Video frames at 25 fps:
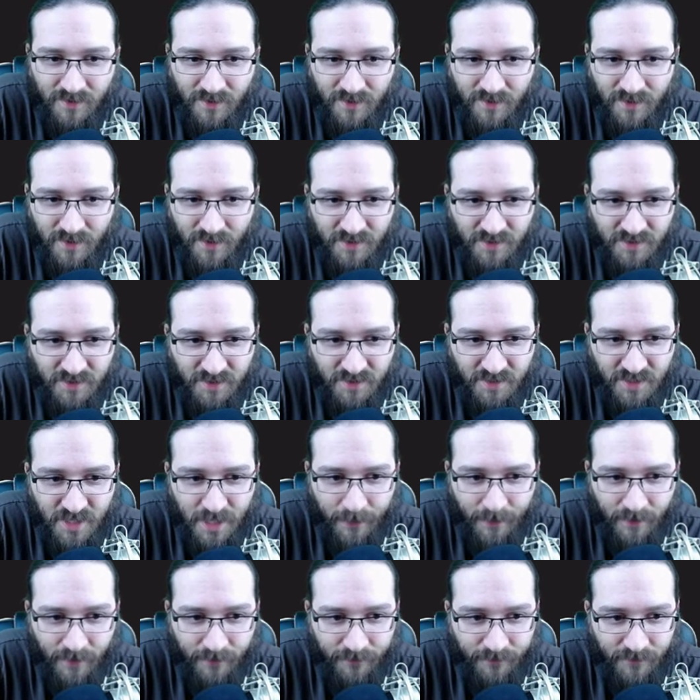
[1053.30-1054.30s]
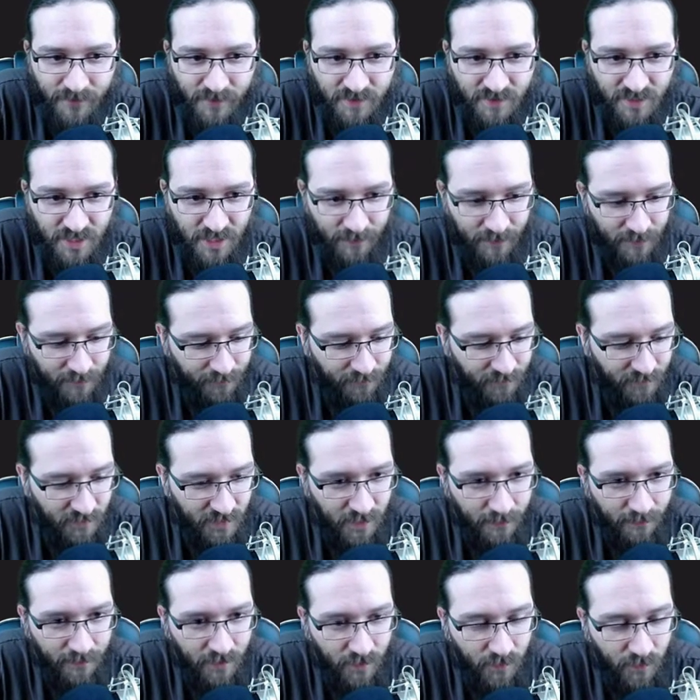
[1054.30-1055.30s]
you know, it's coming. It's coming.
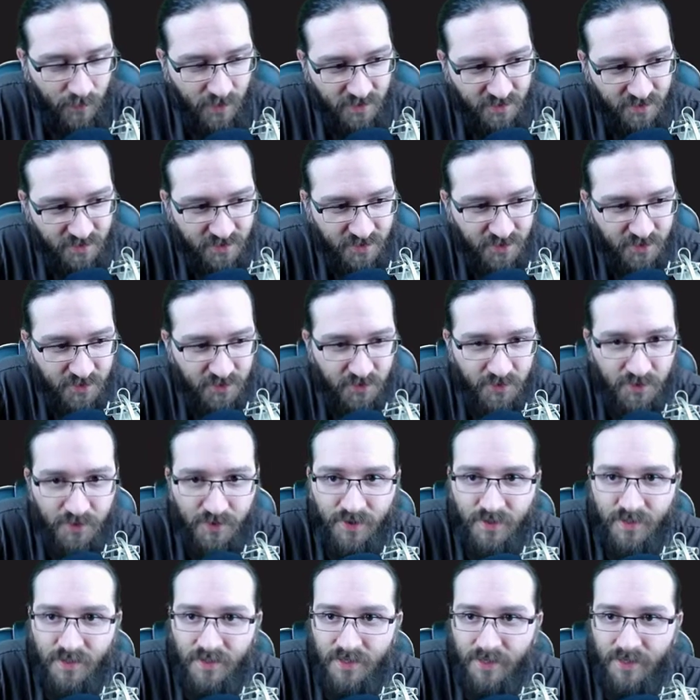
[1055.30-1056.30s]
I might want to